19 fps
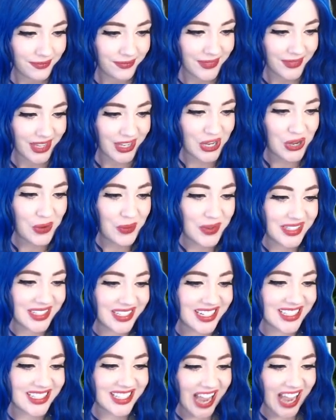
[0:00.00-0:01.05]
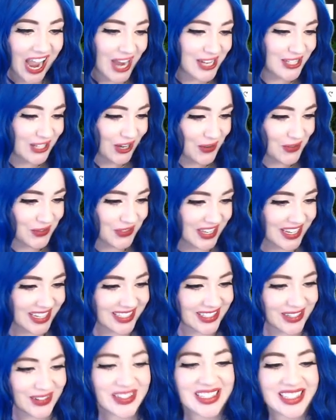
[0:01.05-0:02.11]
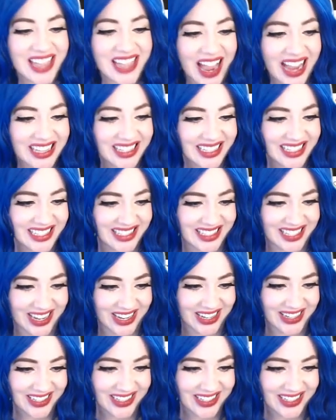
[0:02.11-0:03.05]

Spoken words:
Coincidence? I don't think so. Exactly, Zug.